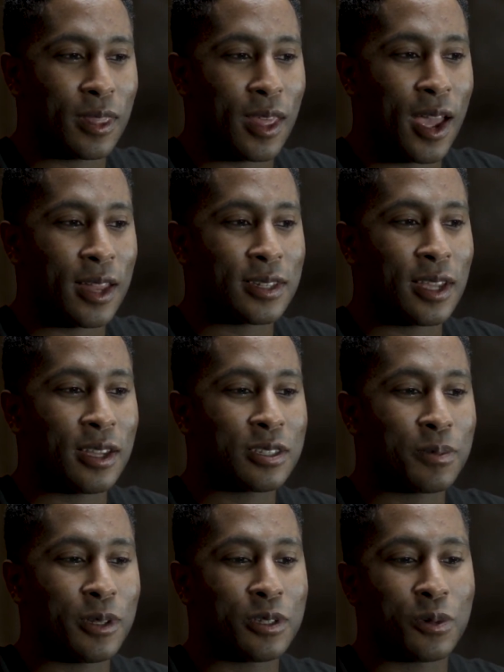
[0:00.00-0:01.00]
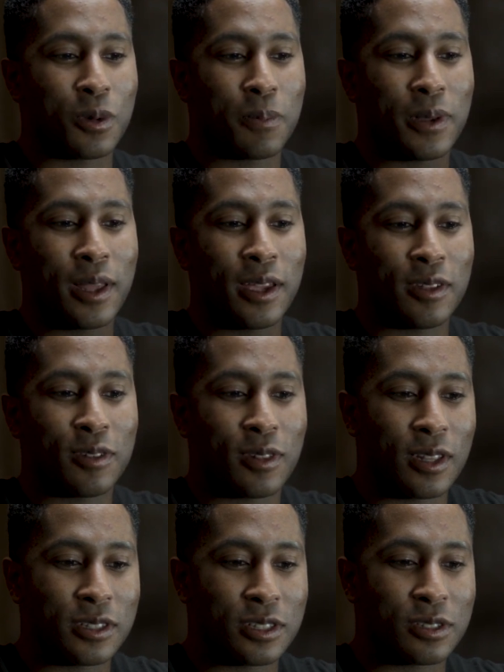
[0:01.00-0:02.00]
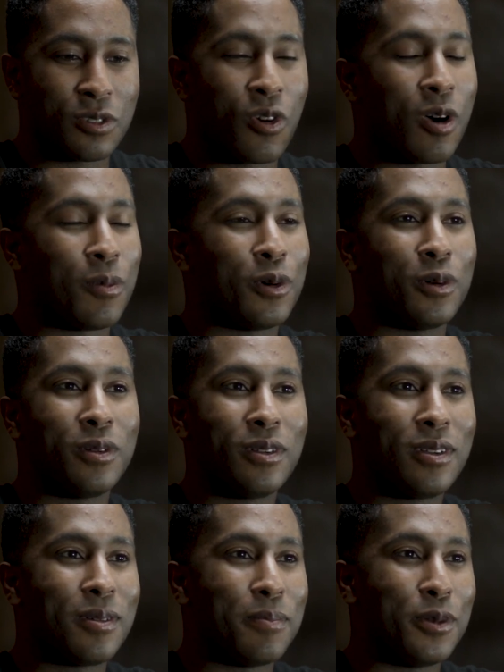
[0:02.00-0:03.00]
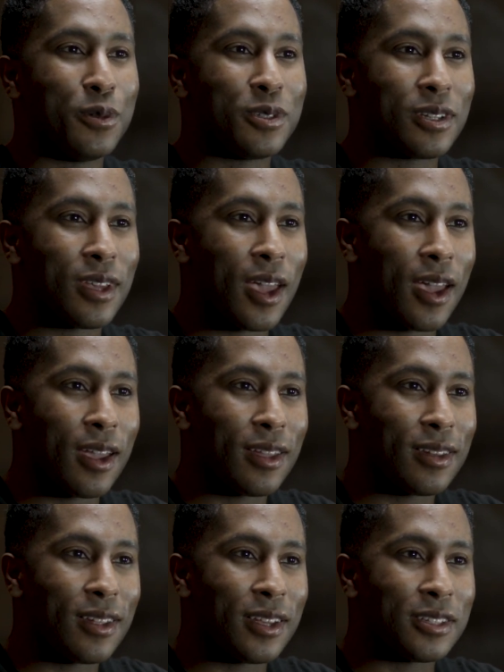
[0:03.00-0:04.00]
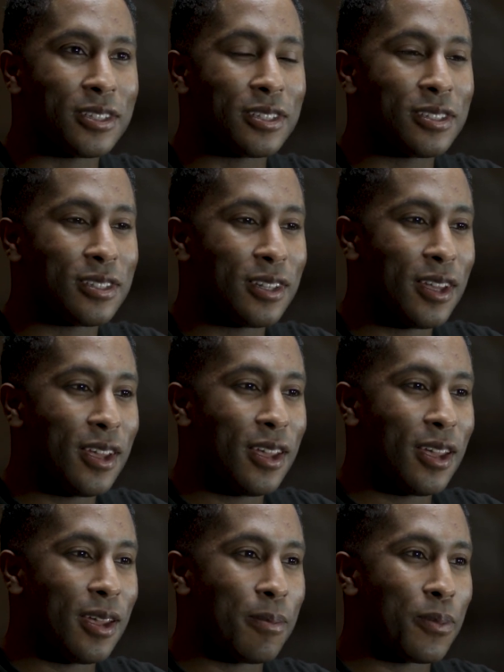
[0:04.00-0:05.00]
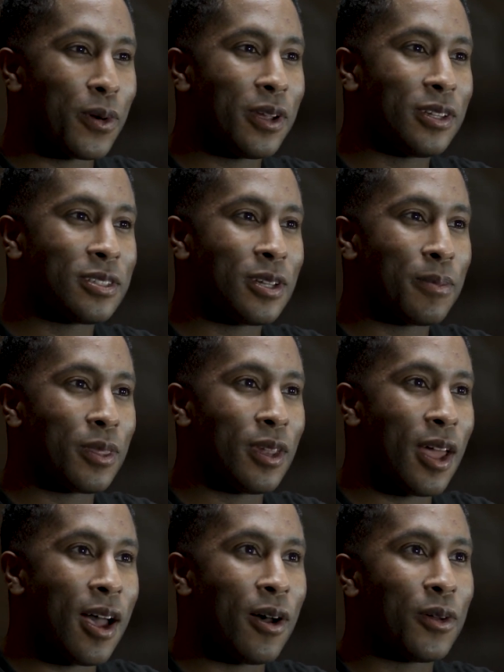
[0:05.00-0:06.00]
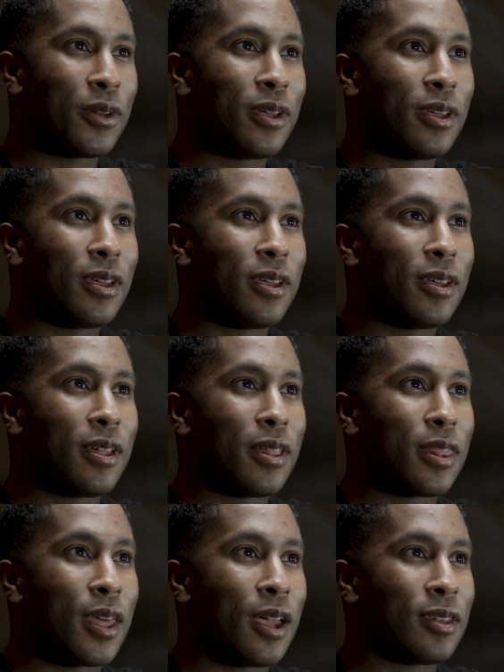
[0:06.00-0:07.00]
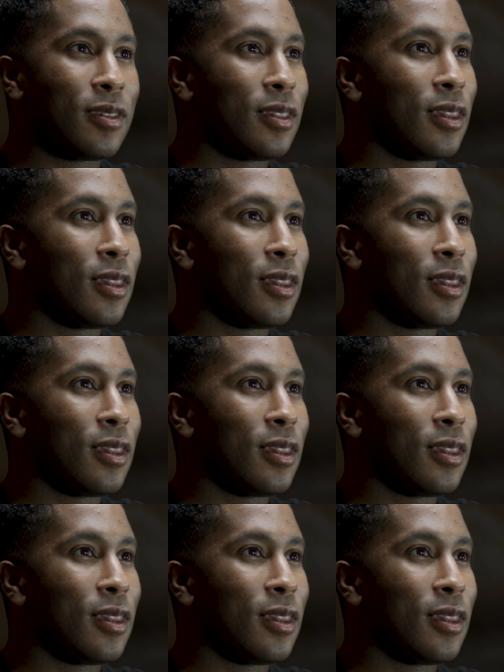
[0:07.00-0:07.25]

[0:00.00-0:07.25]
that takes me to a place that just normal music can't. It brings something out that